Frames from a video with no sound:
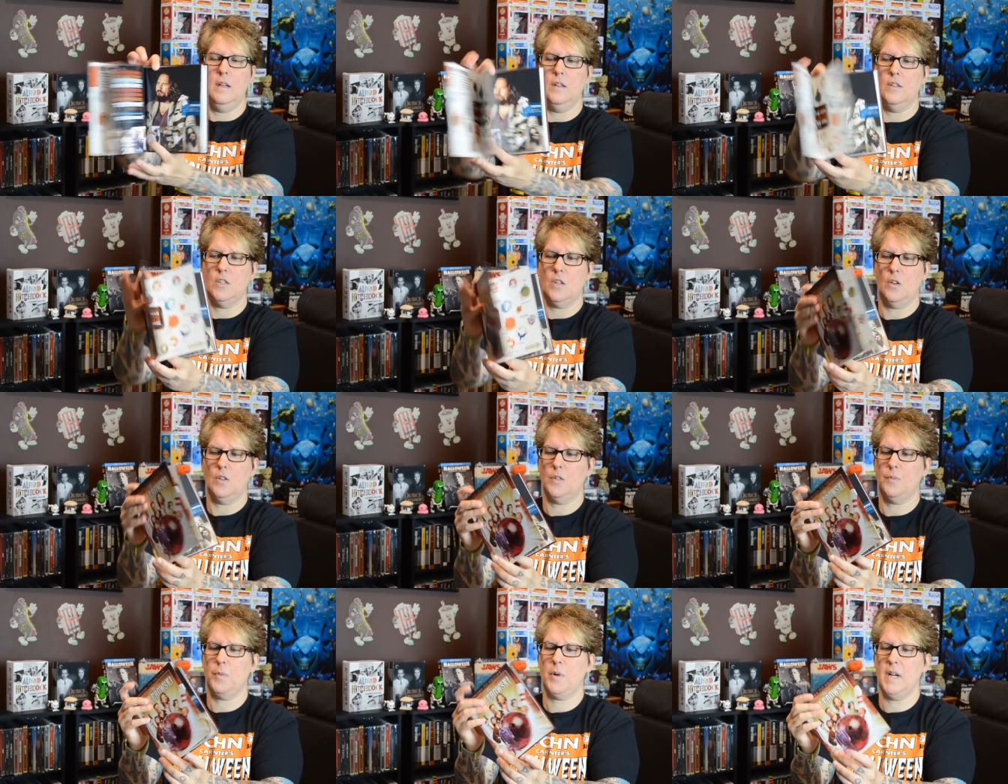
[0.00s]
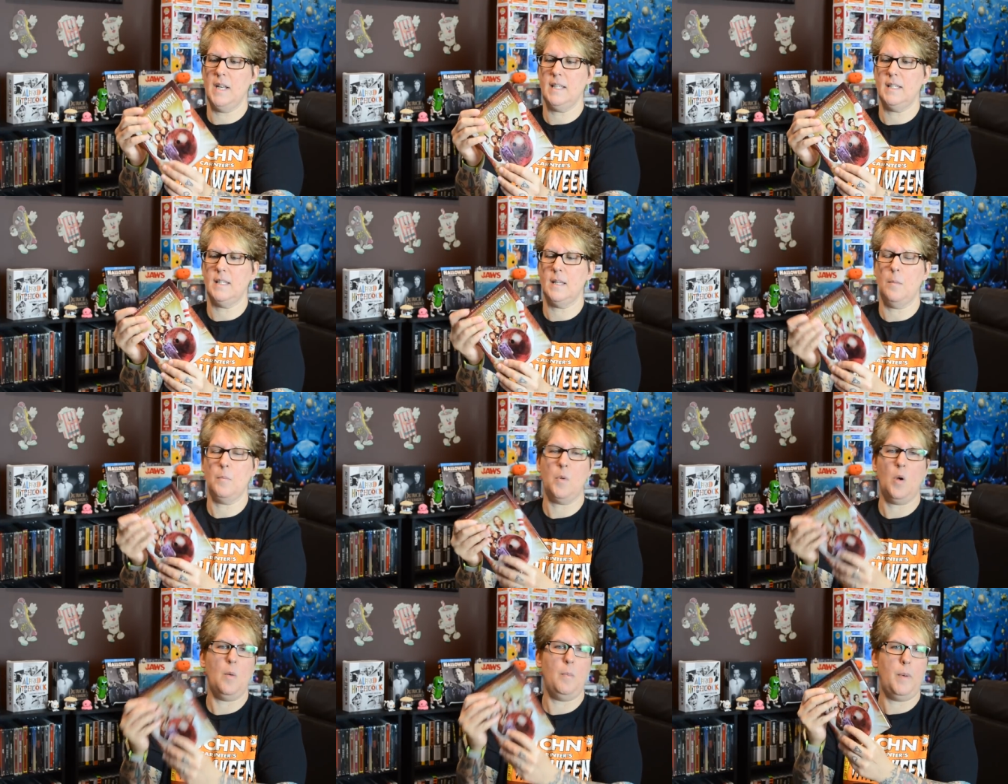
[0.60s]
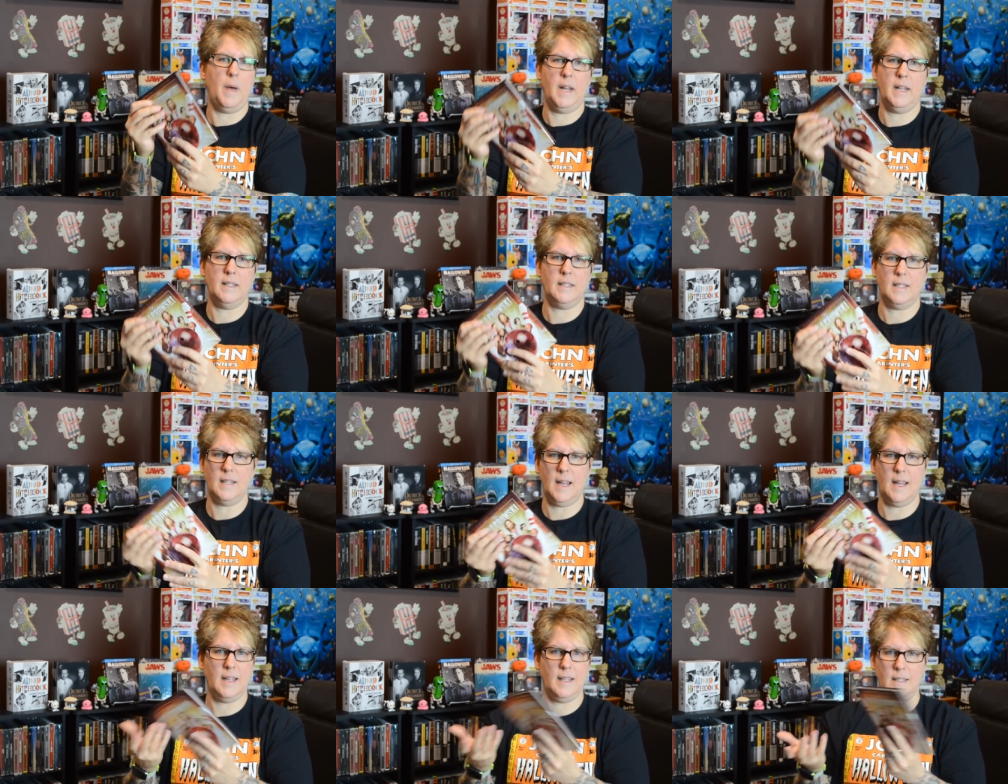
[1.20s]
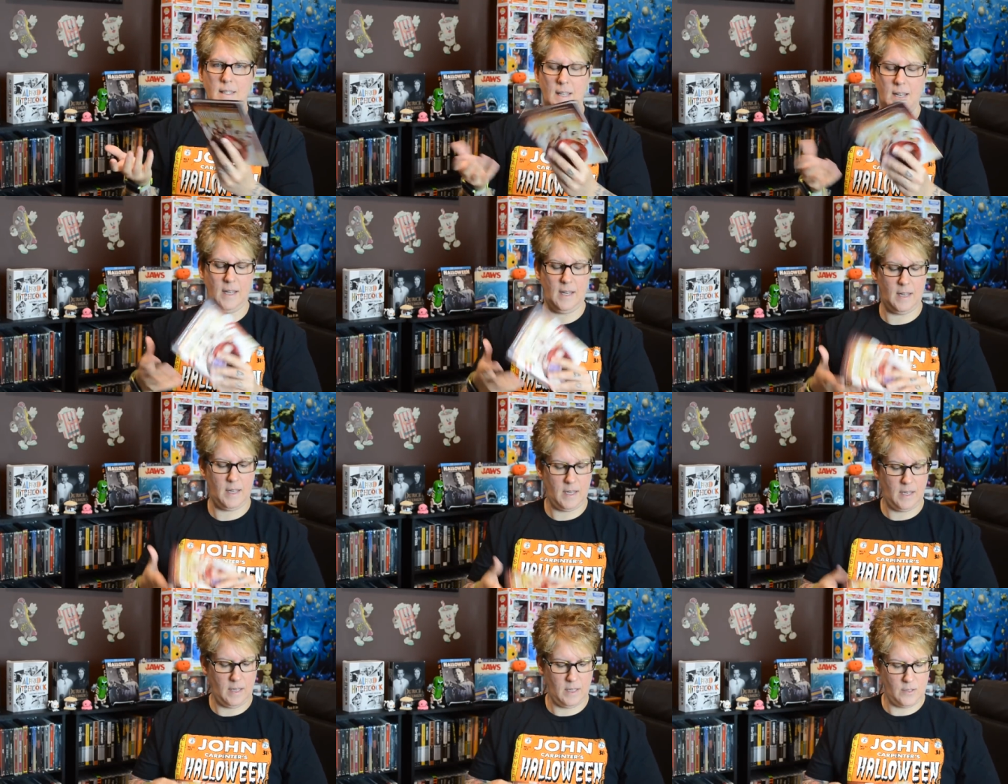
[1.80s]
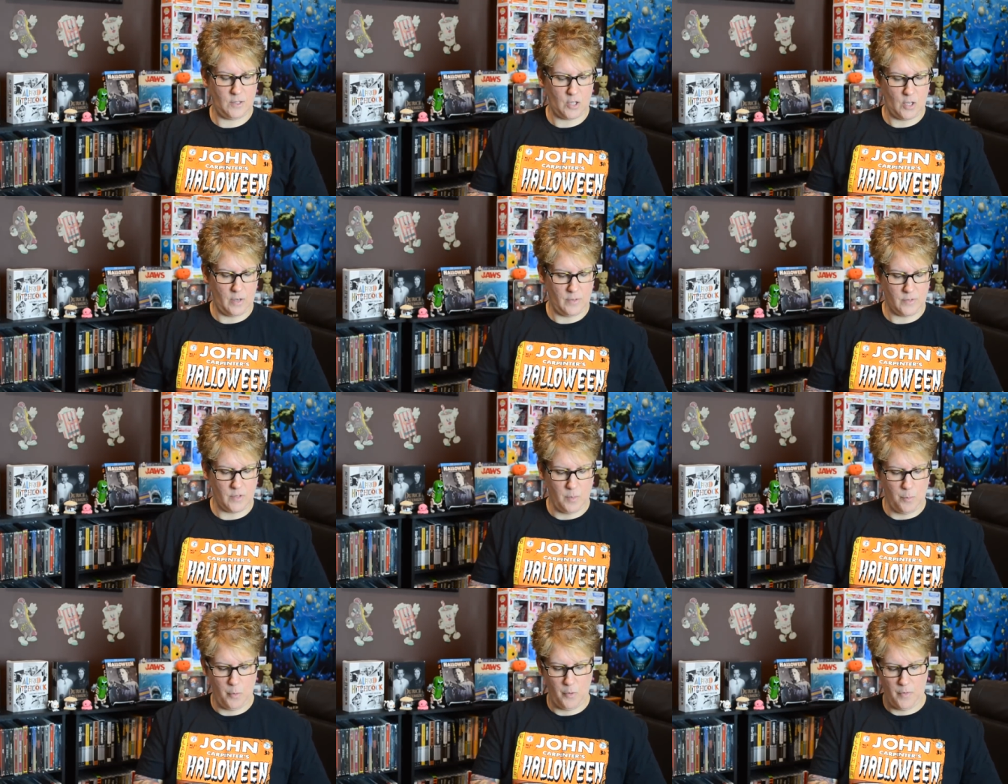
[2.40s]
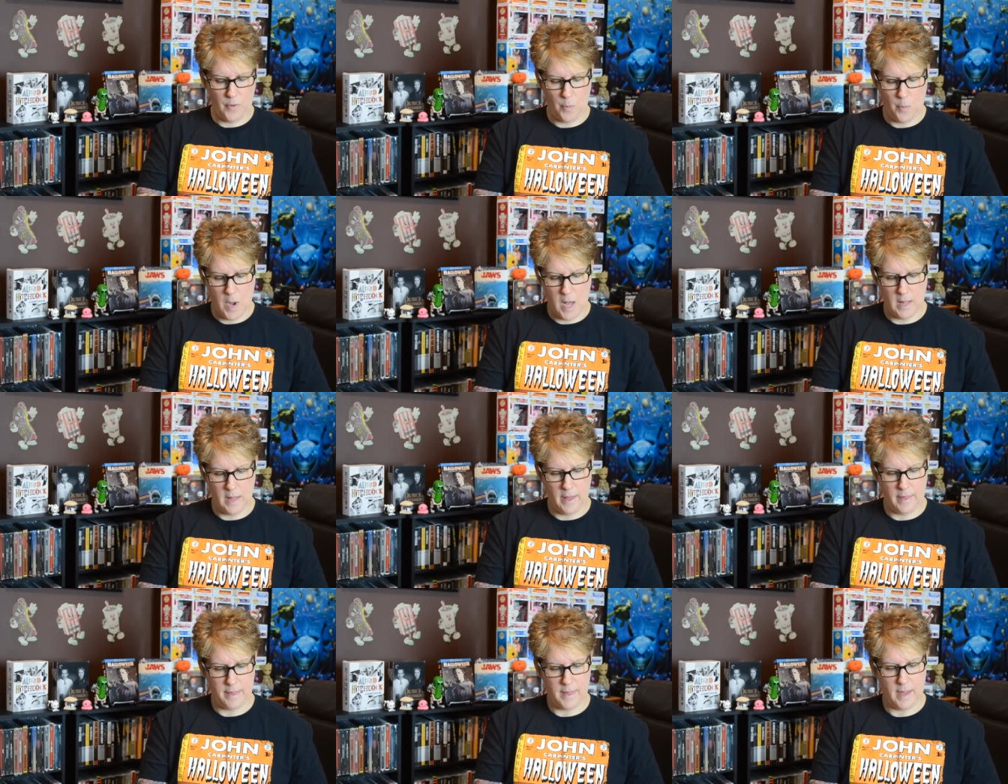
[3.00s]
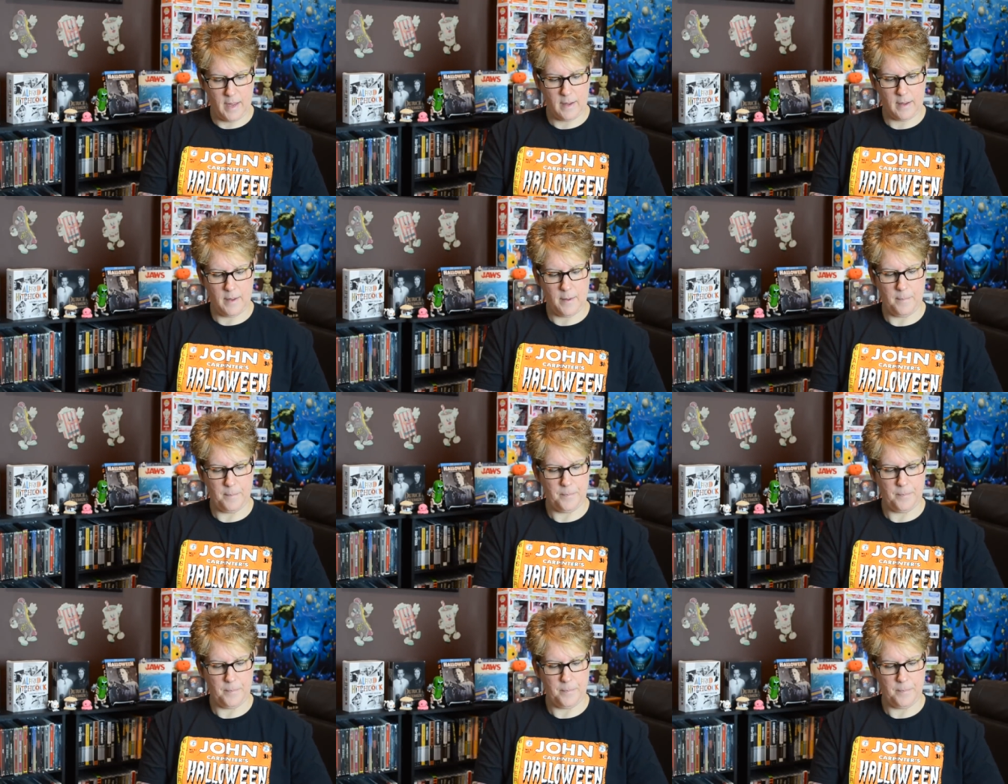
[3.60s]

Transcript: So it's pretty simple, but it's nice, and it serves the movie well, I think.